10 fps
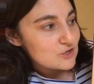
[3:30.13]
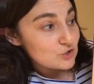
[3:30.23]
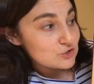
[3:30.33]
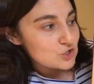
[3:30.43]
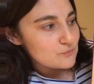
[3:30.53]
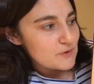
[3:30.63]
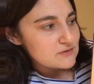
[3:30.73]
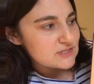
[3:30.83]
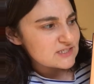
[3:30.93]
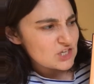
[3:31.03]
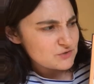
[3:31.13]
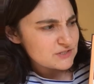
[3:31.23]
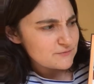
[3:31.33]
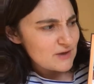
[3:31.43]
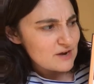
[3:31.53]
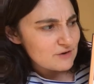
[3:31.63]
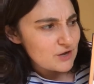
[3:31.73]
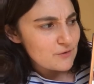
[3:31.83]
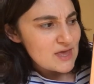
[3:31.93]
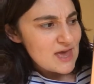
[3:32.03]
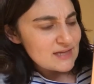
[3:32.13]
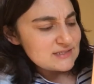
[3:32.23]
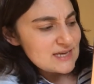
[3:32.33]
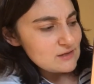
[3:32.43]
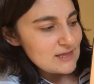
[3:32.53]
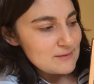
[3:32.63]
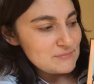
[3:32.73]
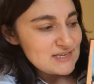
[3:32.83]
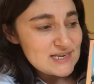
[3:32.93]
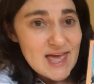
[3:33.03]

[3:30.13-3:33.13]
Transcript: God told Moses, go to Pharaoh and tell him,